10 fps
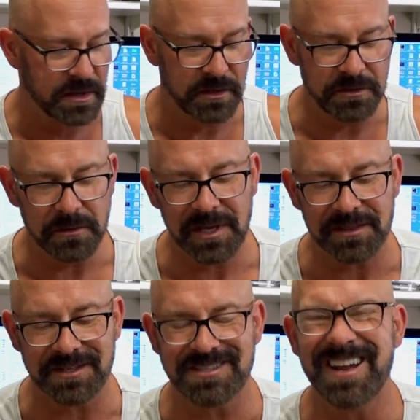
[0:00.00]
you do
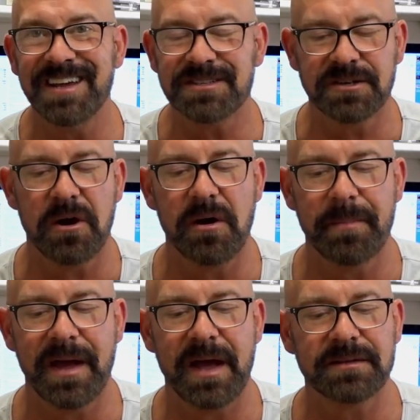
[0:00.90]
get this nice
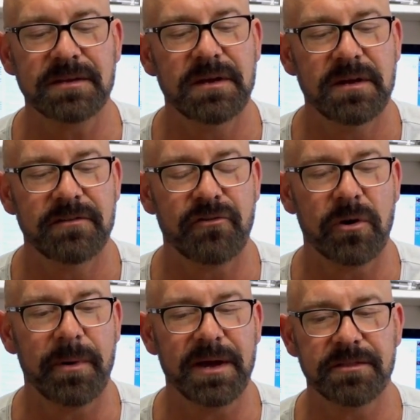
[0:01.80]
compact
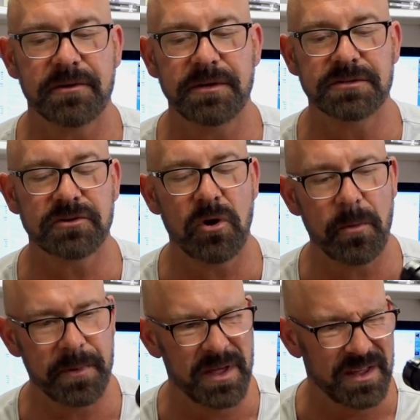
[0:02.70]
4x30
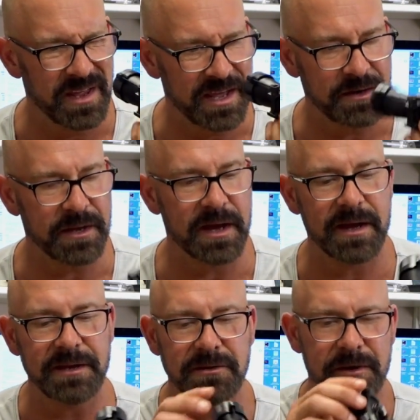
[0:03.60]
scope. And
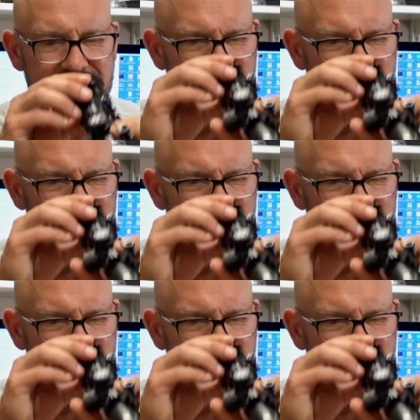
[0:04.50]
I do have